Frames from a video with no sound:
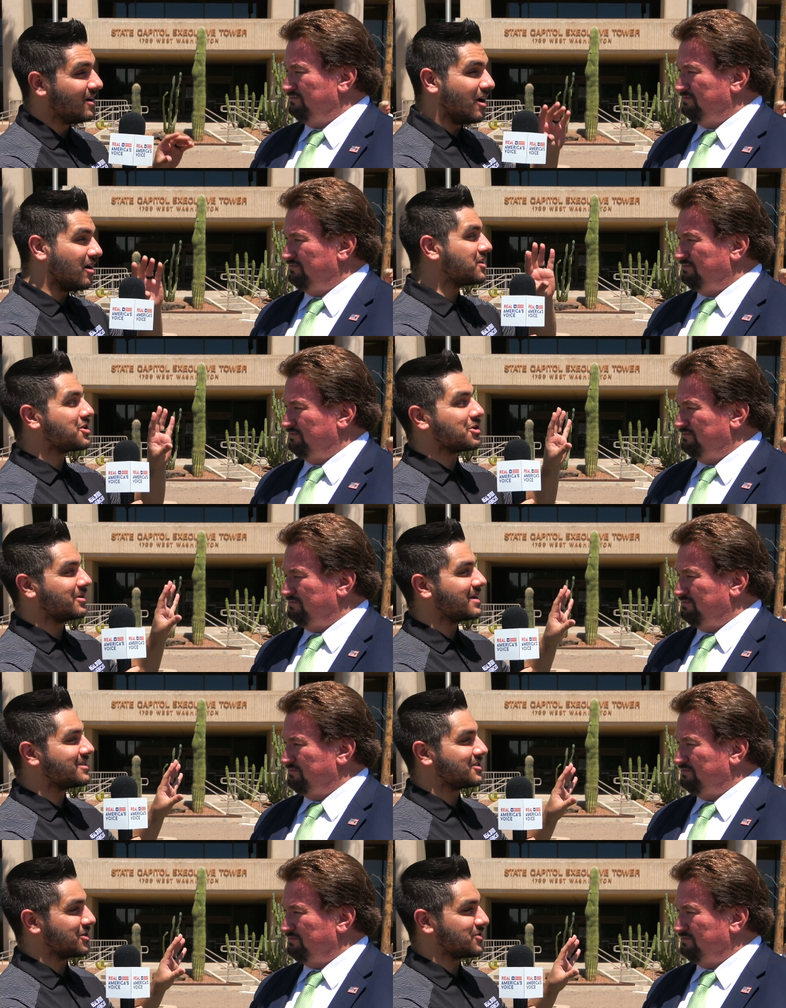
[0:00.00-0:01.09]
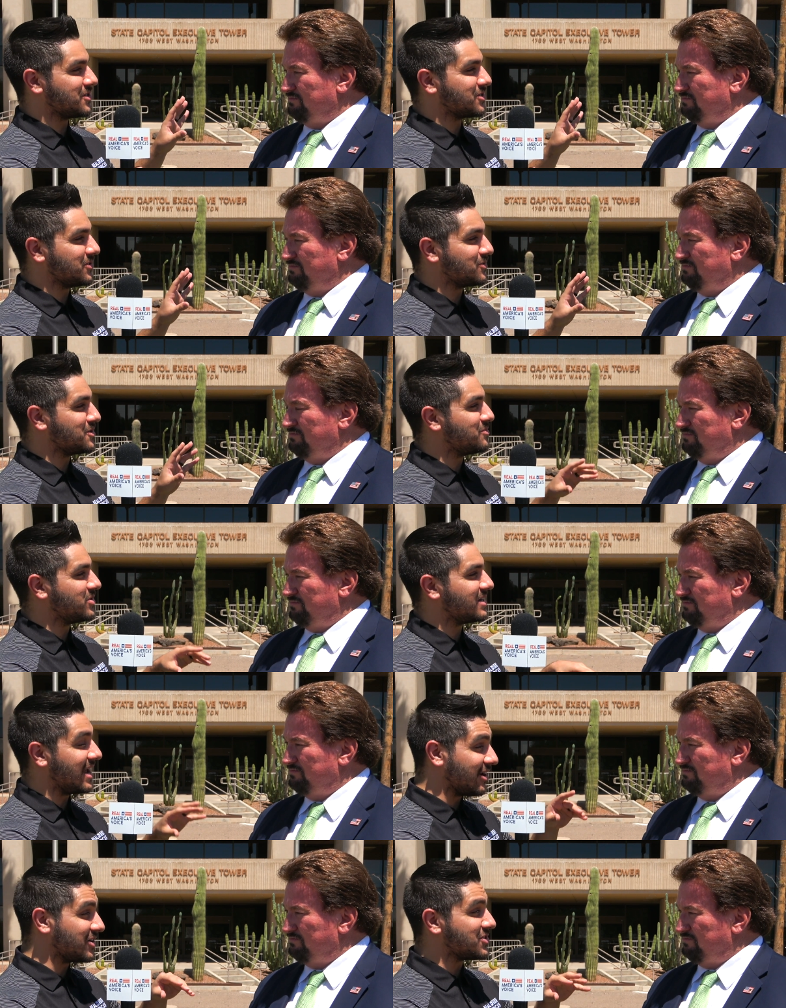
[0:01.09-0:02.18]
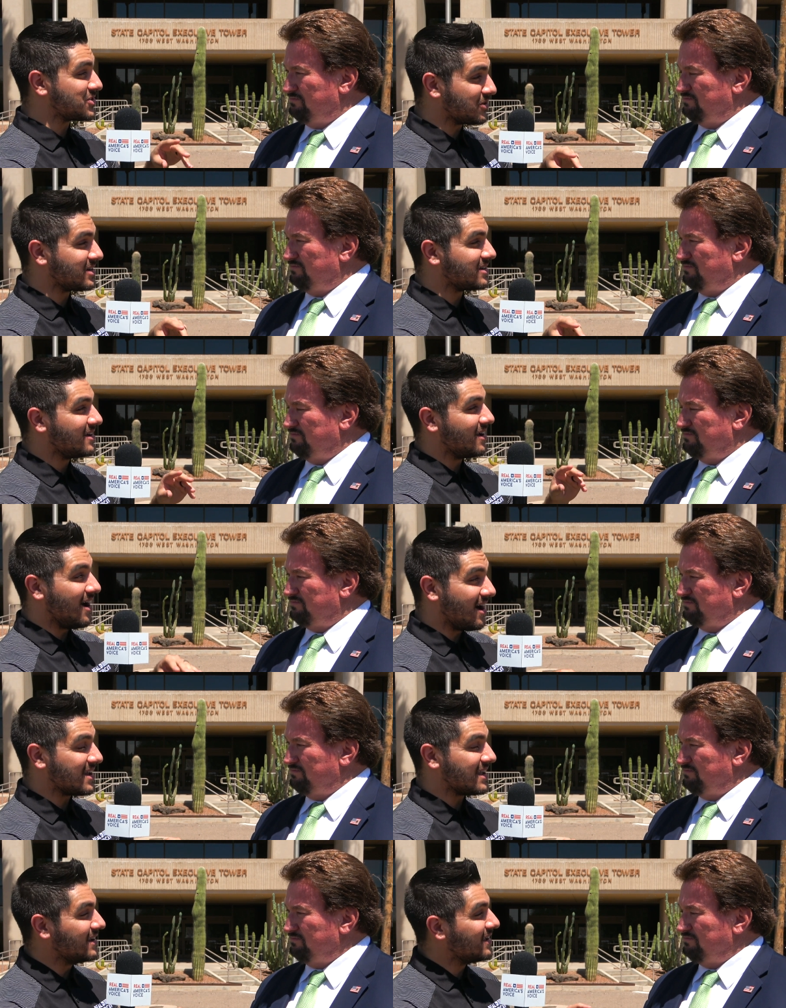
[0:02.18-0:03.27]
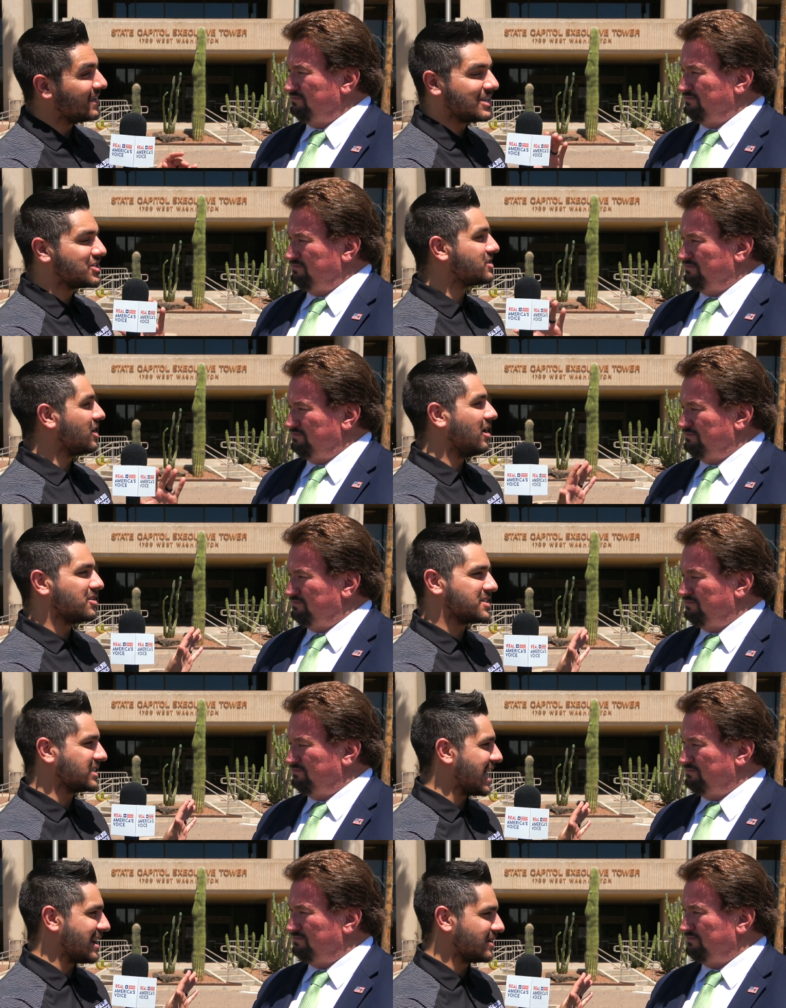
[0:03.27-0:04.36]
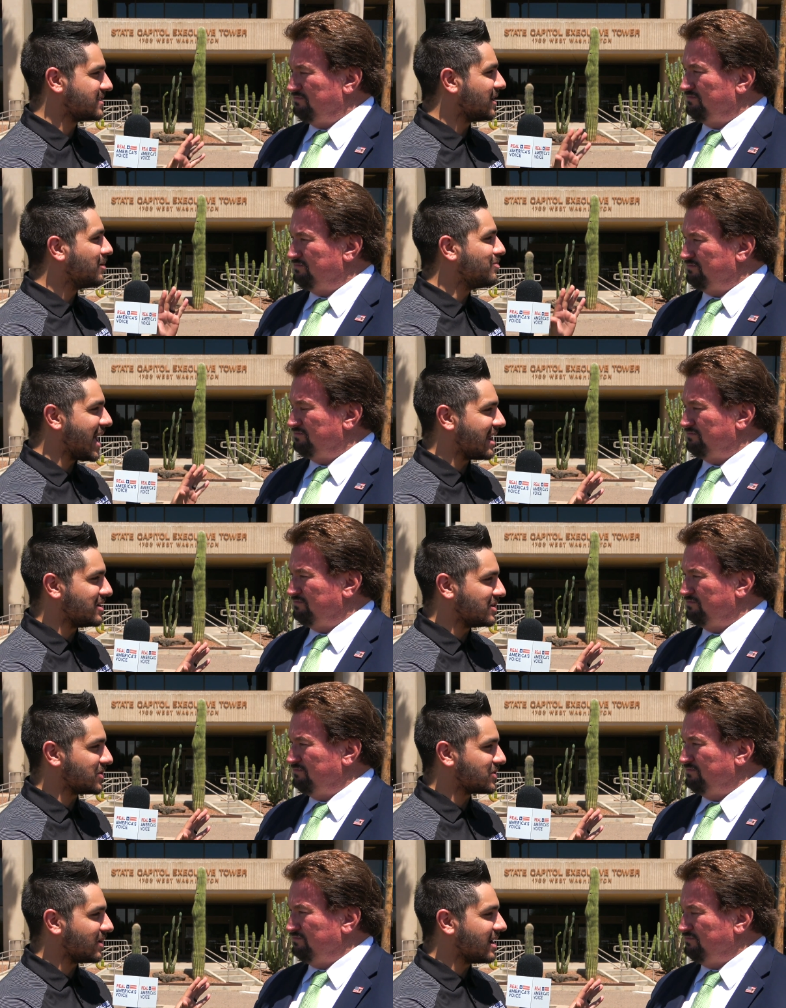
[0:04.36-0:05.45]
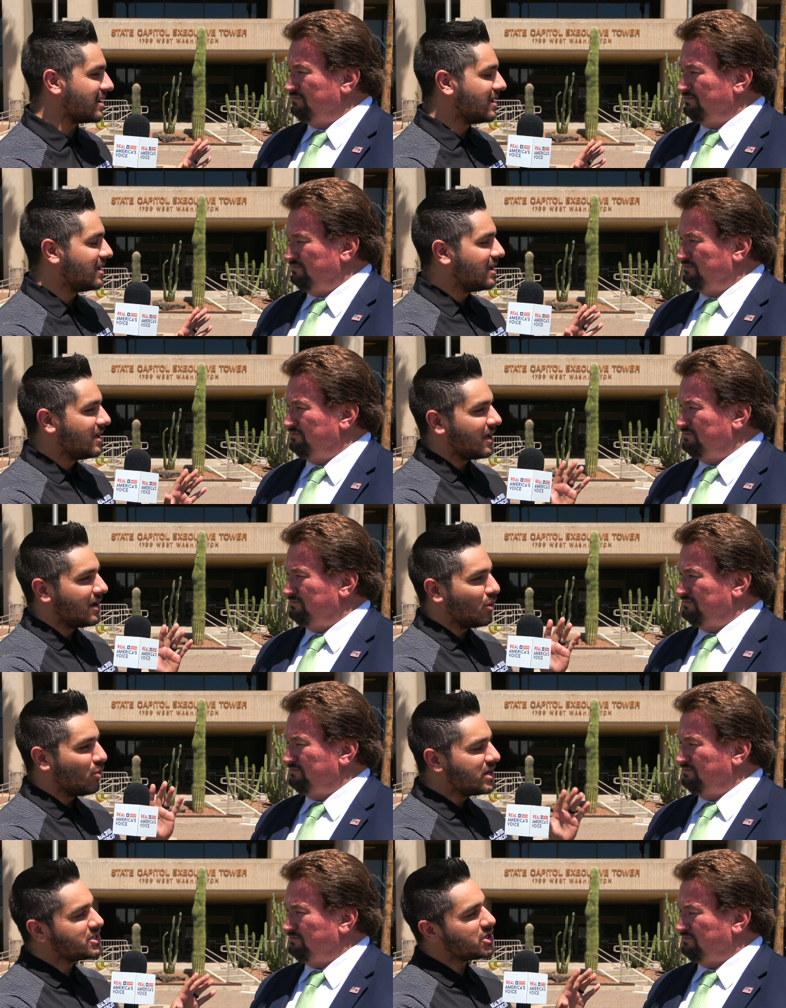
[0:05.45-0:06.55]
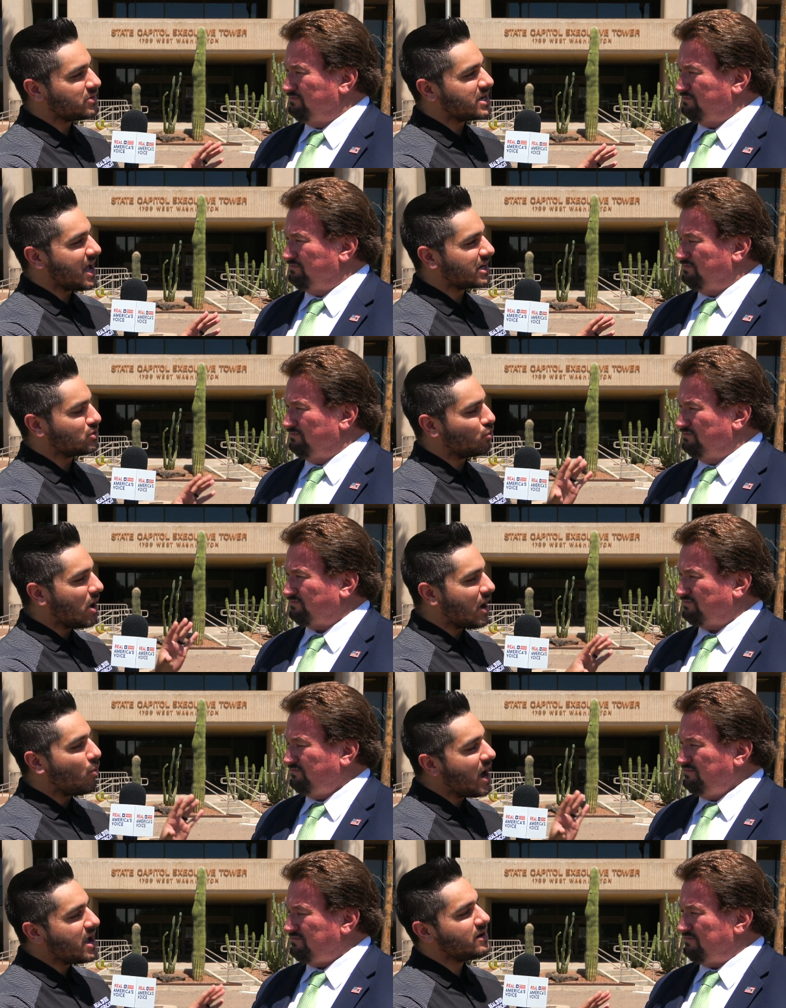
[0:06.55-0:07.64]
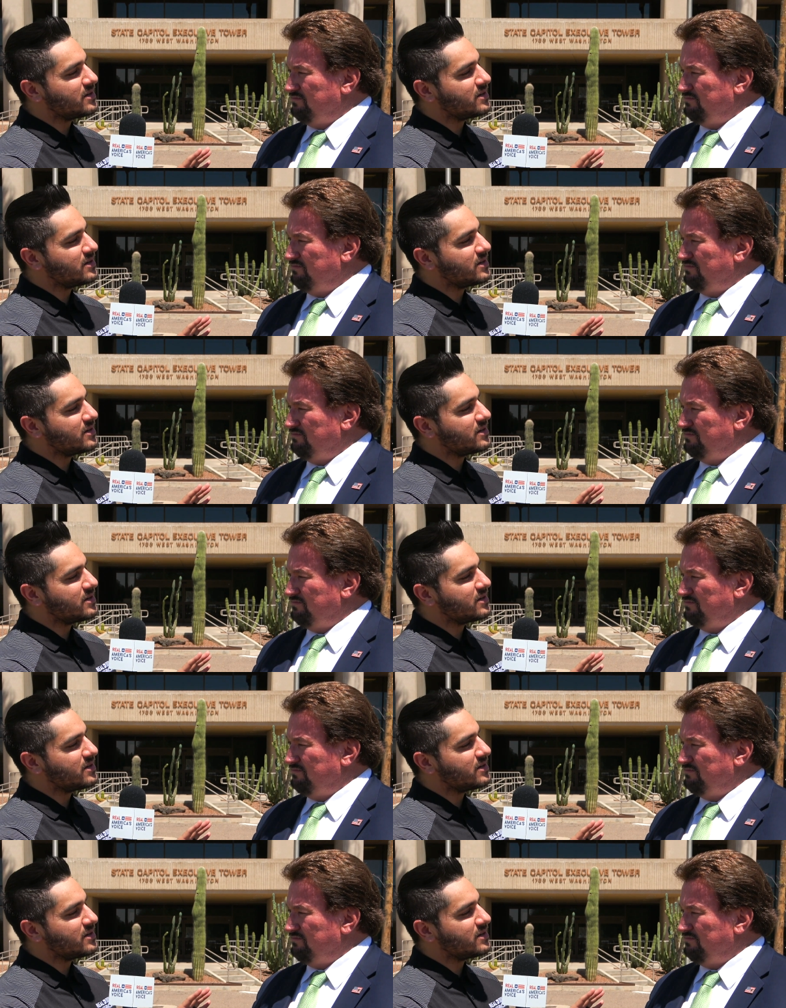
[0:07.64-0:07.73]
Speaker 1: all the curated search results, when you put in Arizona audit, it's just all slander, it's all bad news, right? What is your reaction? Why, why are